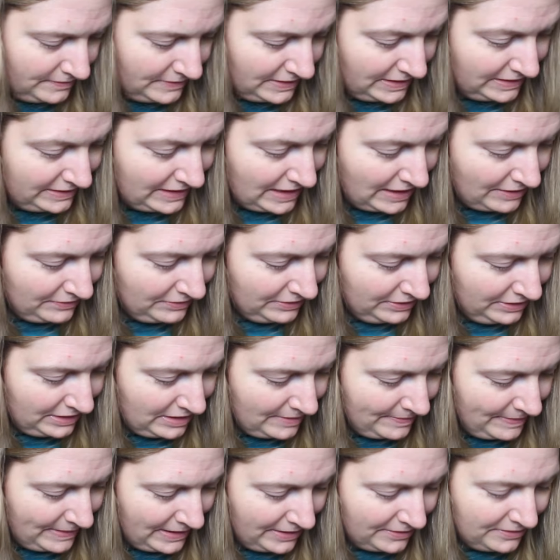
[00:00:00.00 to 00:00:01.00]
It's not really
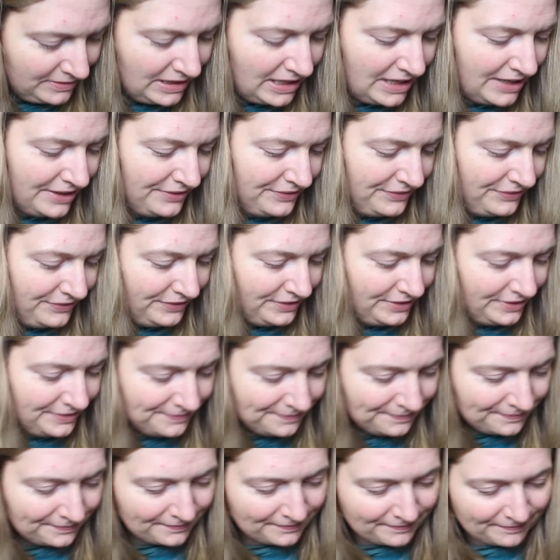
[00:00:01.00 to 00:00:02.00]
about,
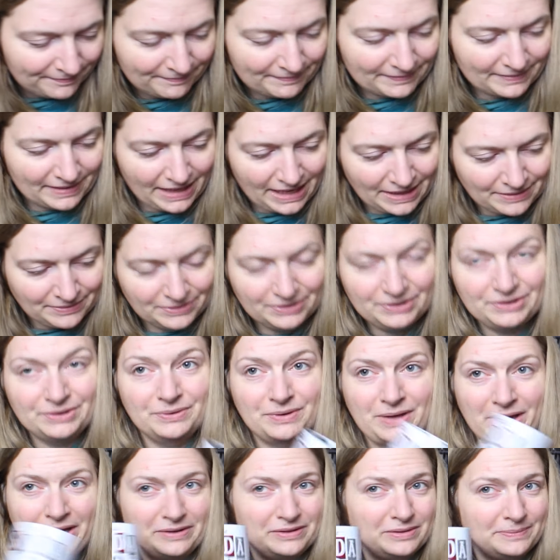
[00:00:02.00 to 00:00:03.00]
honestly, I really
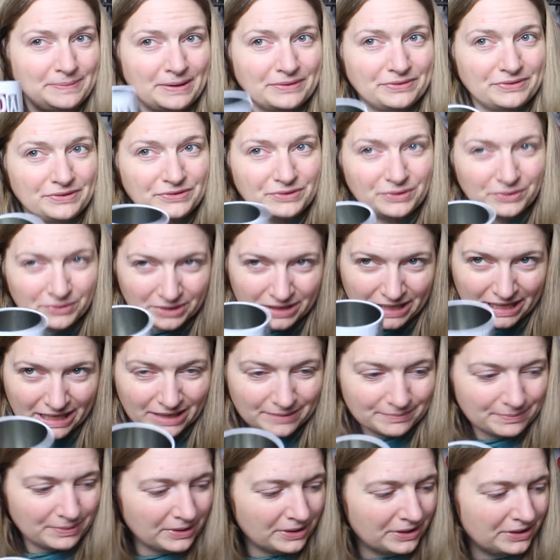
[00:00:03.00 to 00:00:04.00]
don't care about the soda
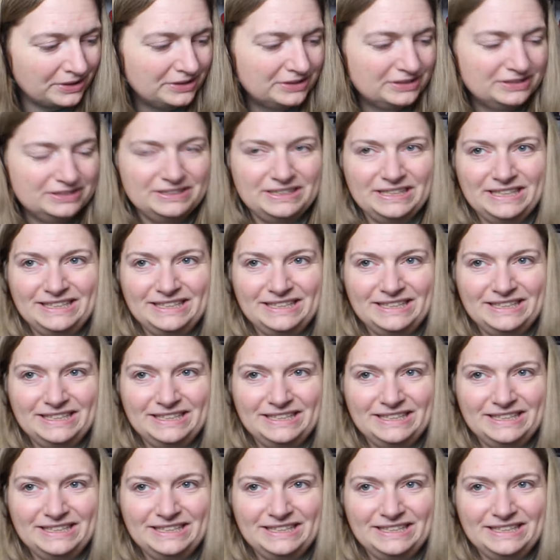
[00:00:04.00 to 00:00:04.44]
can part.